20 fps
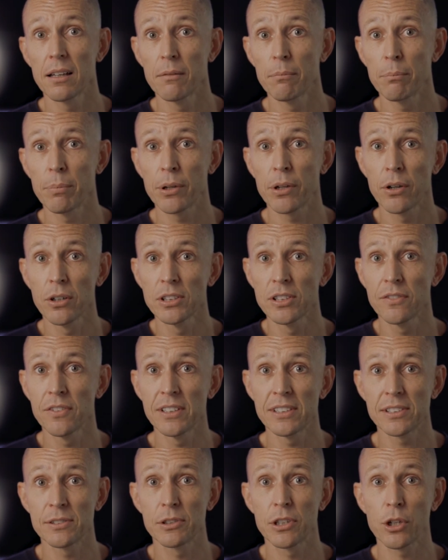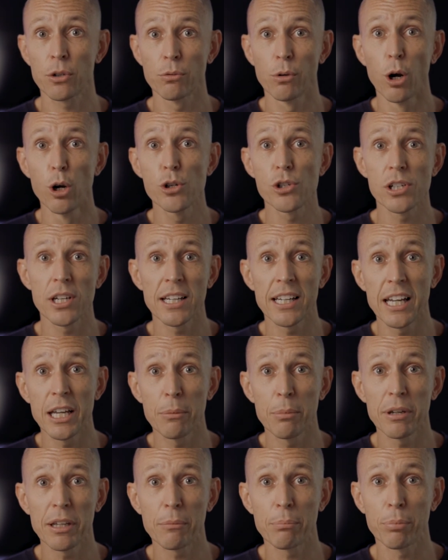because of its corrosion
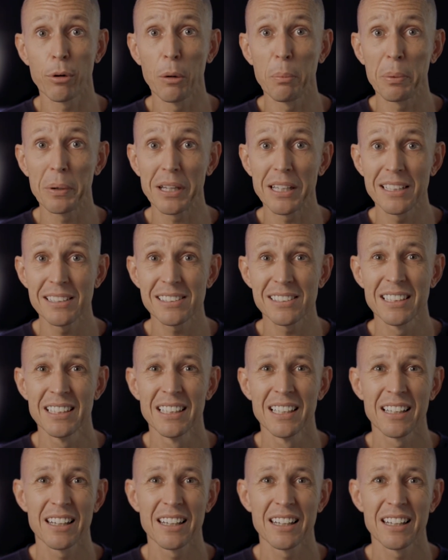inhibiting properties,